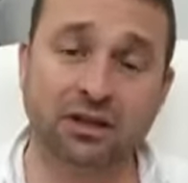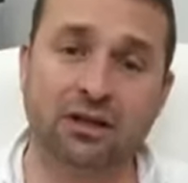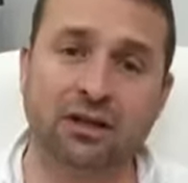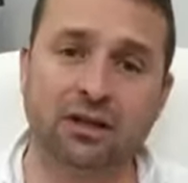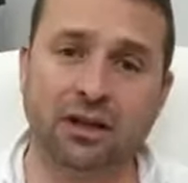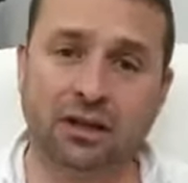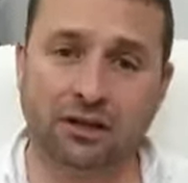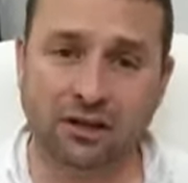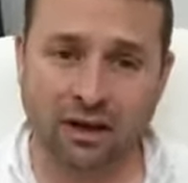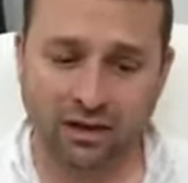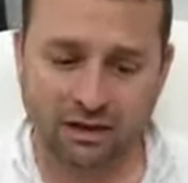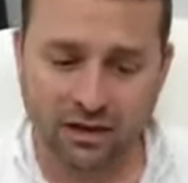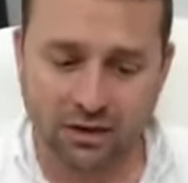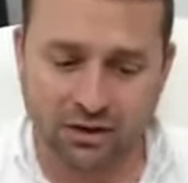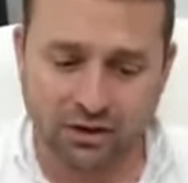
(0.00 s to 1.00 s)
And
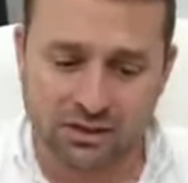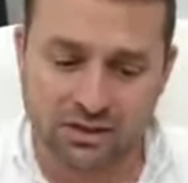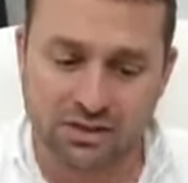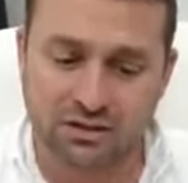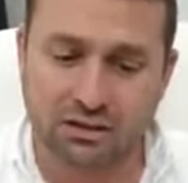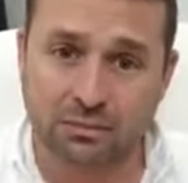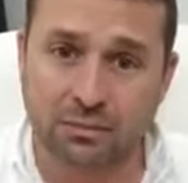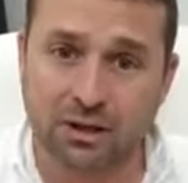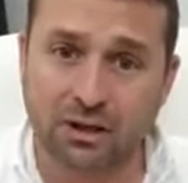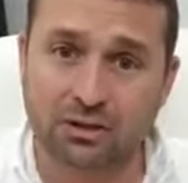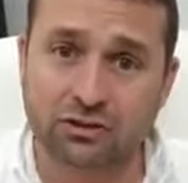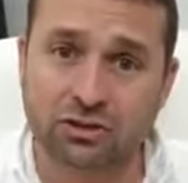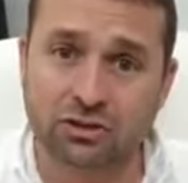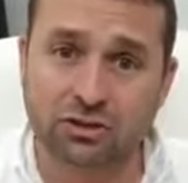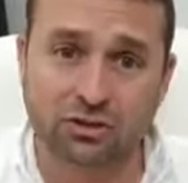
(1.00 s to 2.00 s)
Hakeren is in the
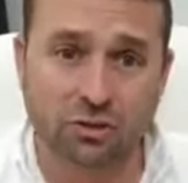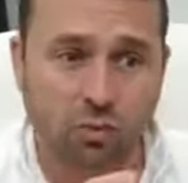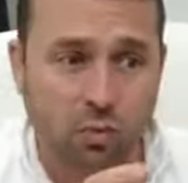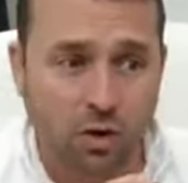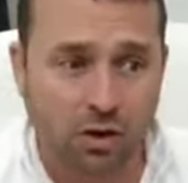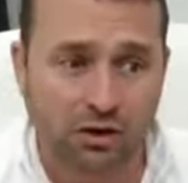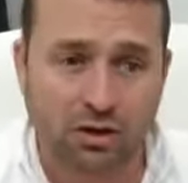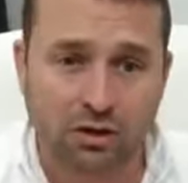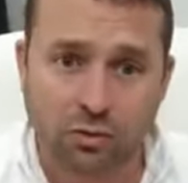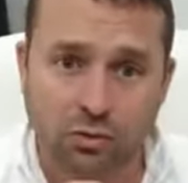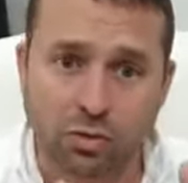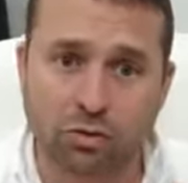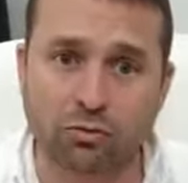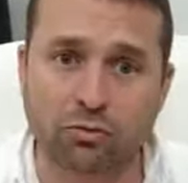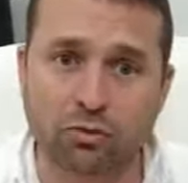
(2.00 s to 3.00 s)
middle, just to walking you
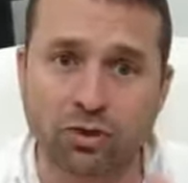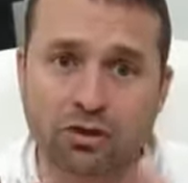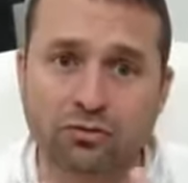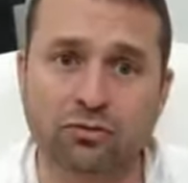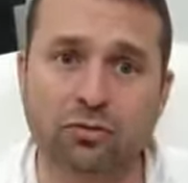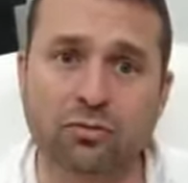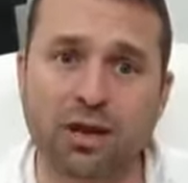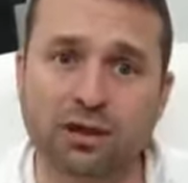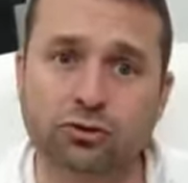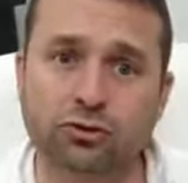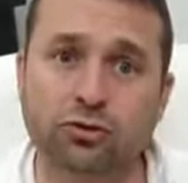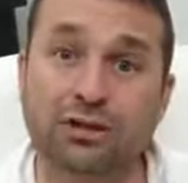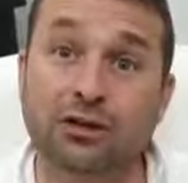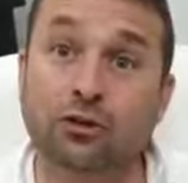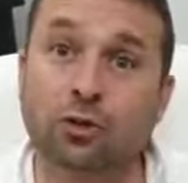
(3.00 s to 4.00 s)
through and to make
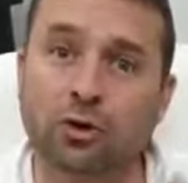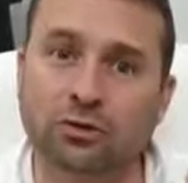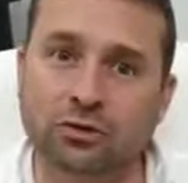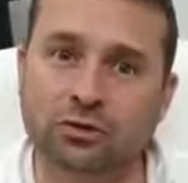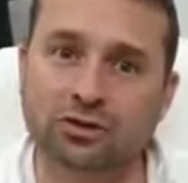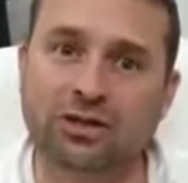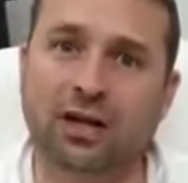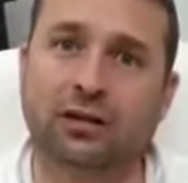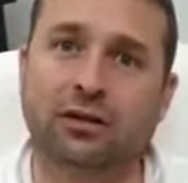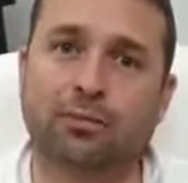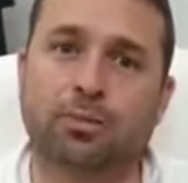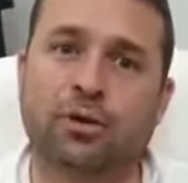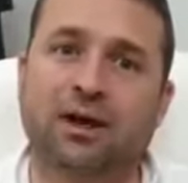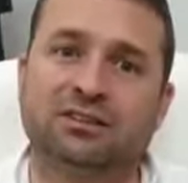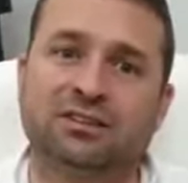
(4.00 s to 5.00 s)
sure that you understand the
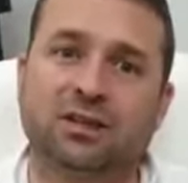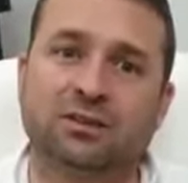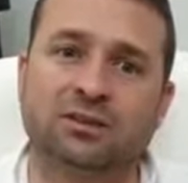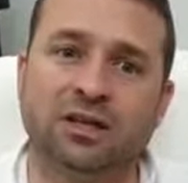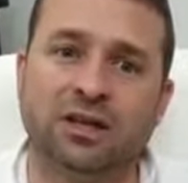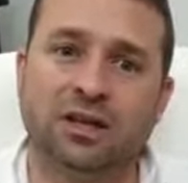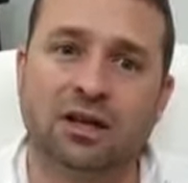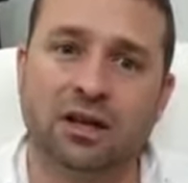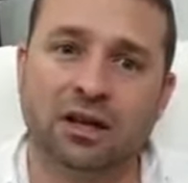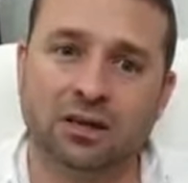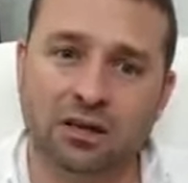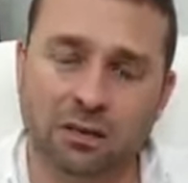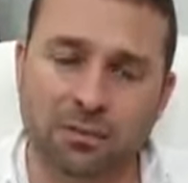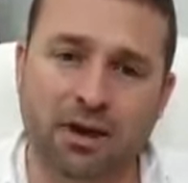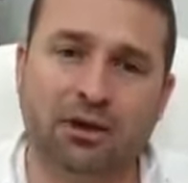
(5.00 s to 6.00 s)
process
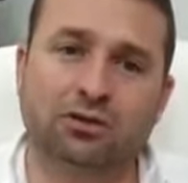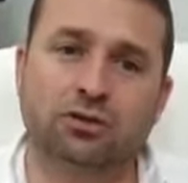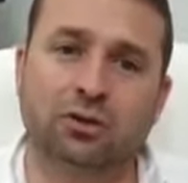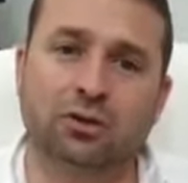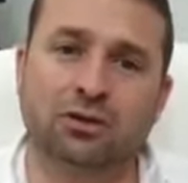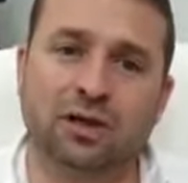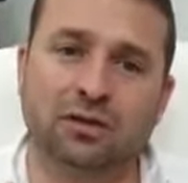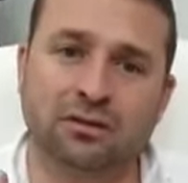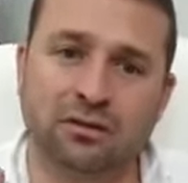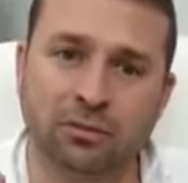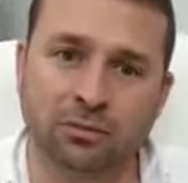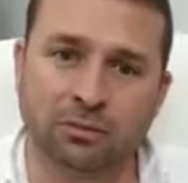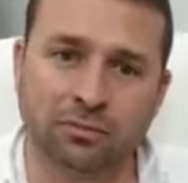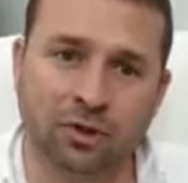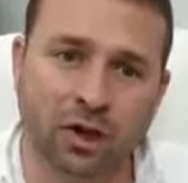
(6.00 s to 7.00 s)
and to make sure that
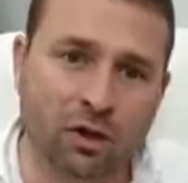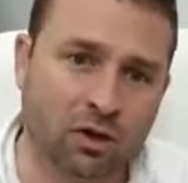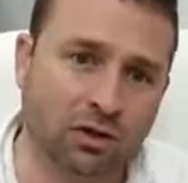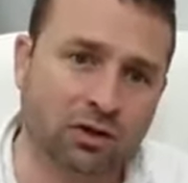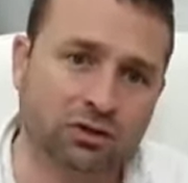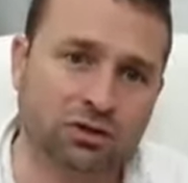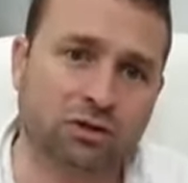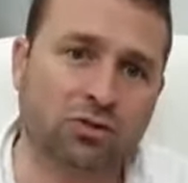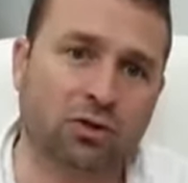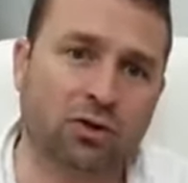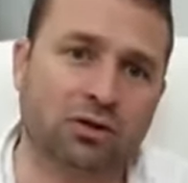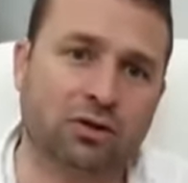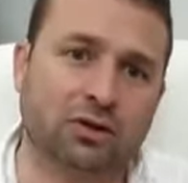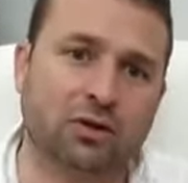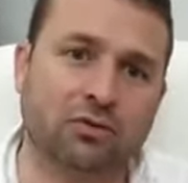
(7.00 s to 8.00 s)
the lawyers are
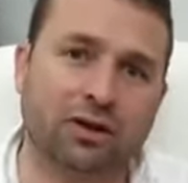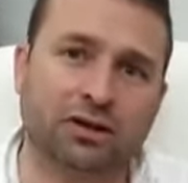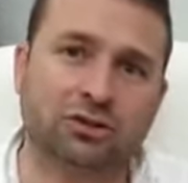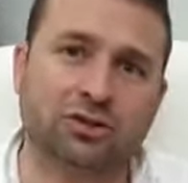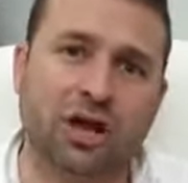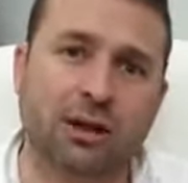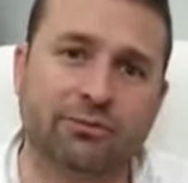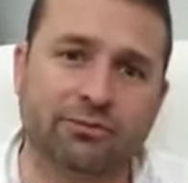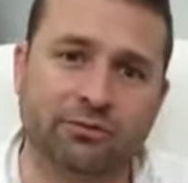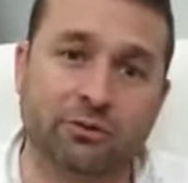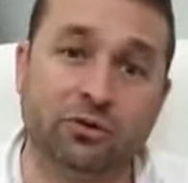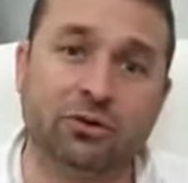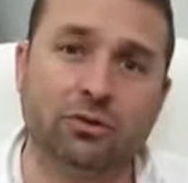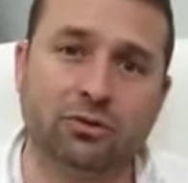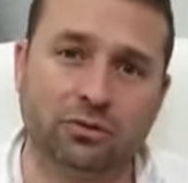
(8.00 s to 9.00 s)
doing the correct job for
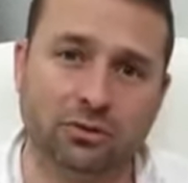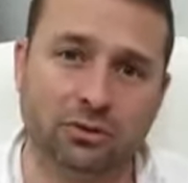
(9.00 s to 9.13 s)
you.